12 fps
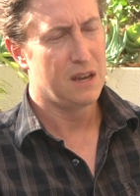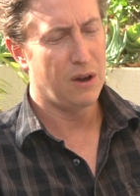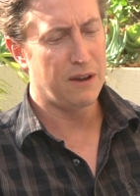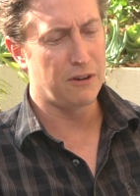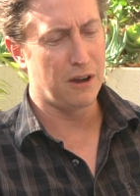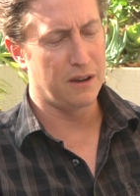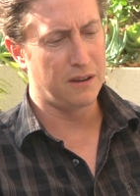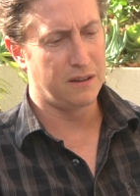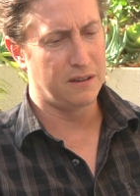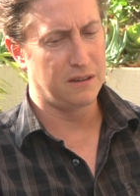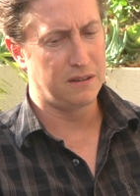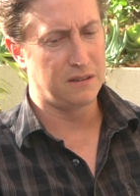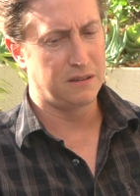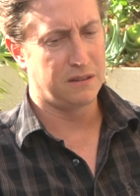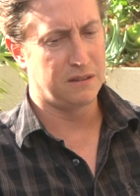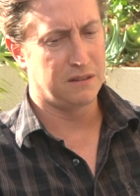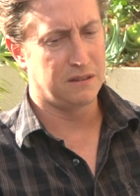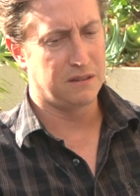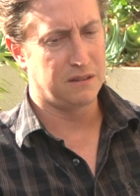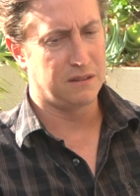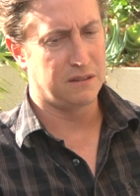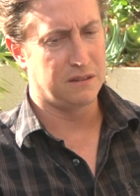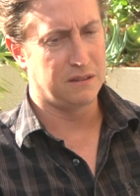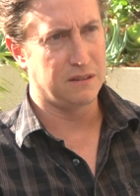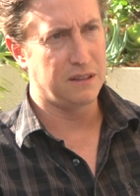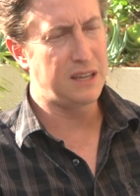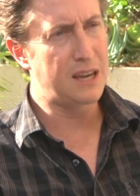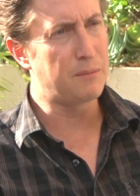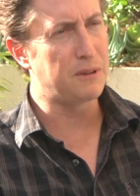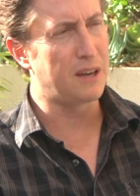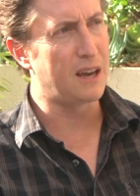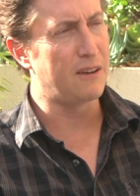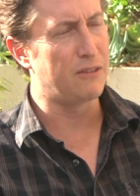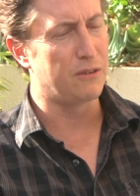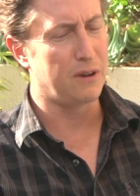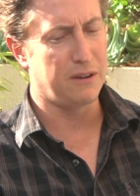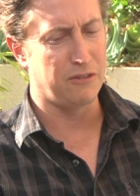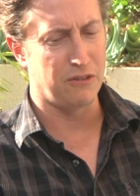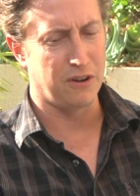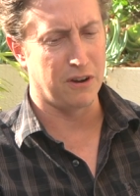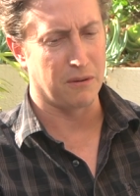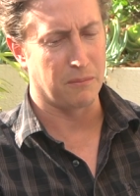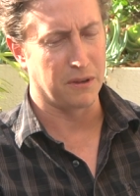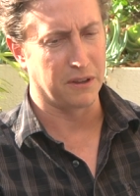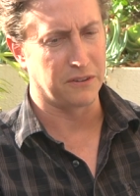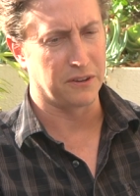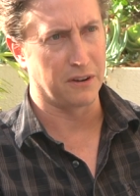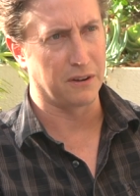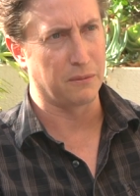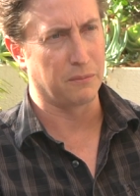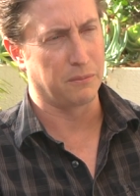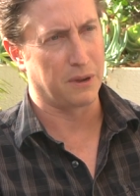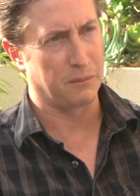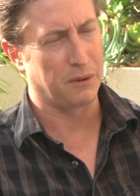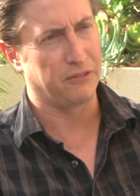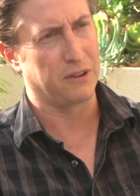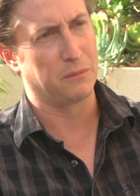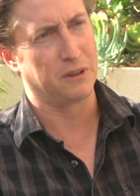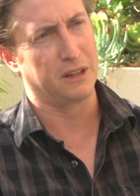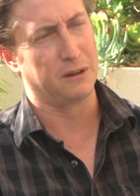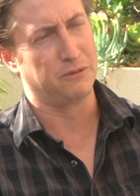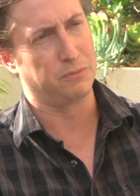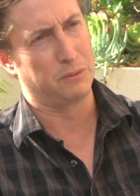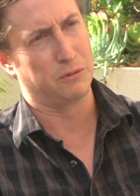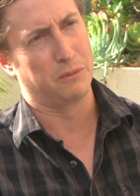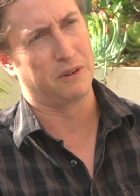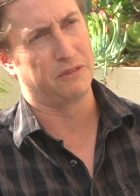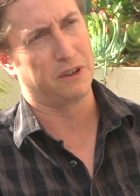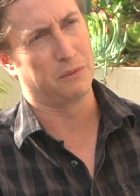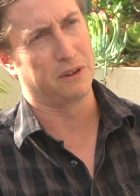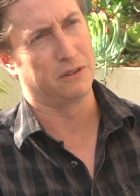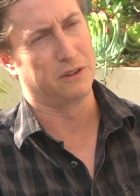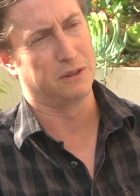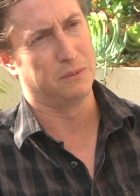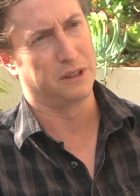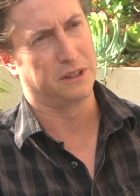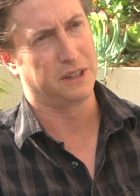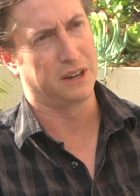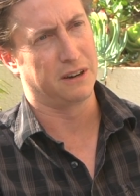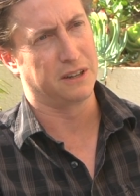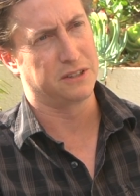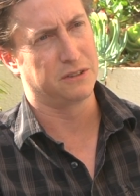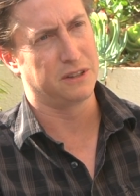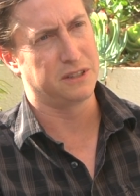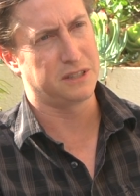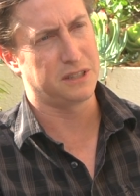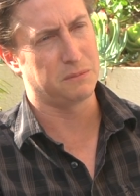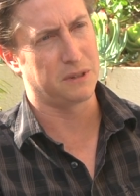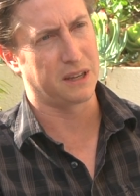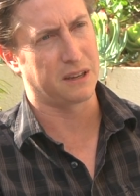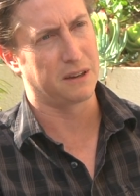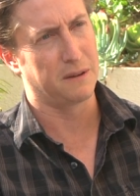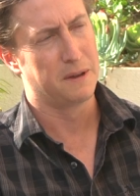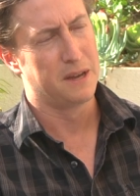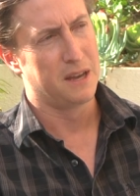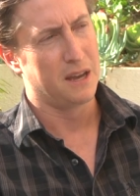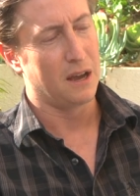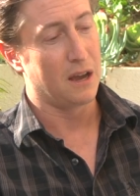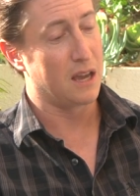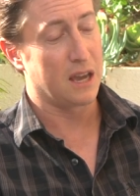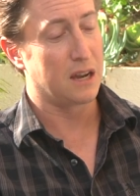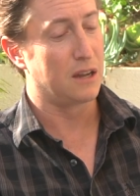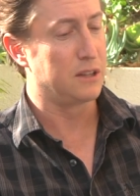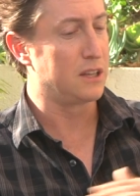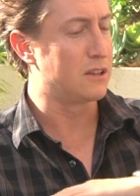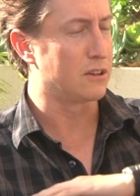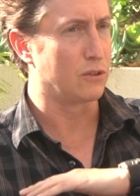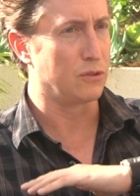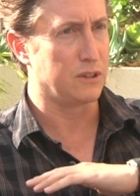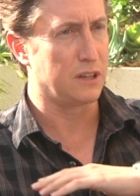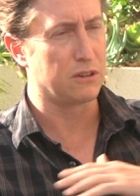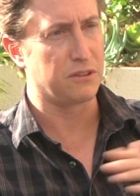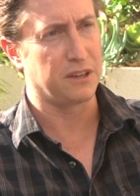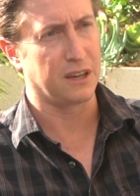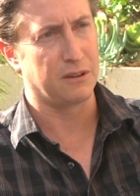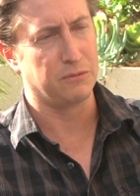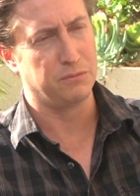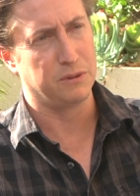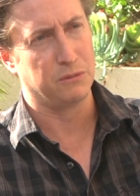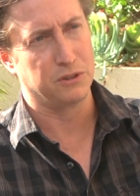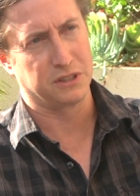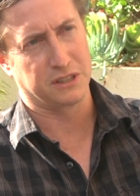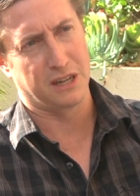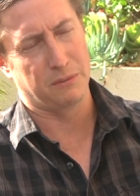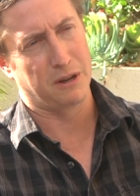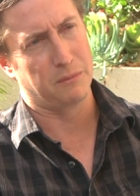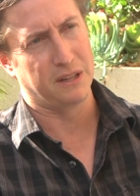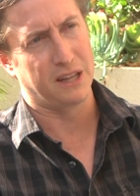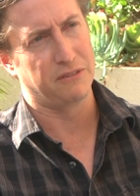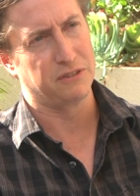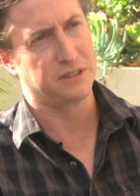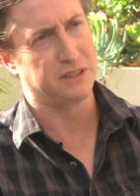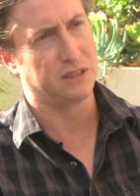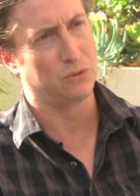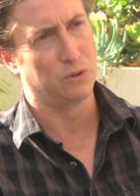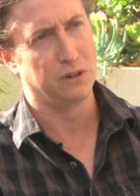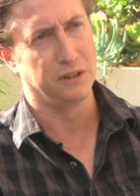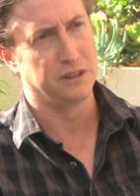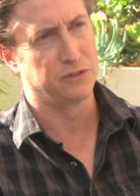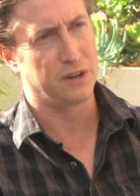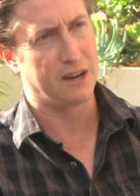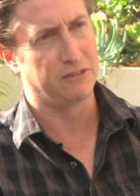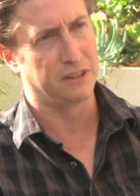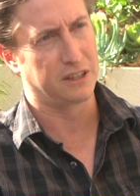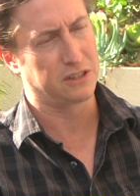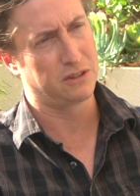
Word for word: I mean, you sound pretty disciplined about a lot of things. Yeah, but I have a, I have a very military back. My family, a lot of people in my family are in the military, and so it seemed like a. And a, the other the other thing I've been most excited about in my life is seeing the world and traveling.